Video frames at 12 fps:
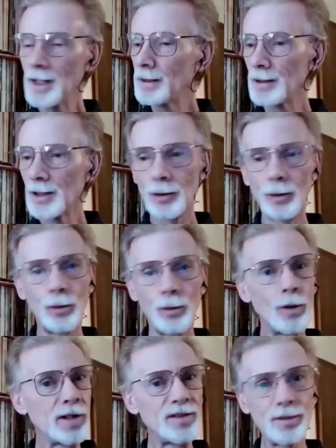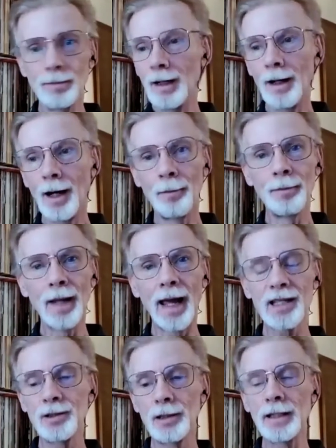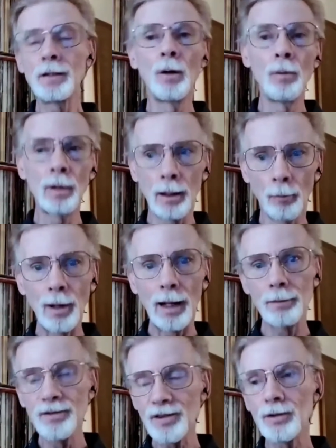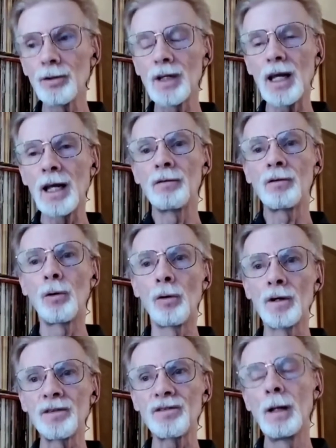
the little horns. Actually, while I was at Duquesne, of course,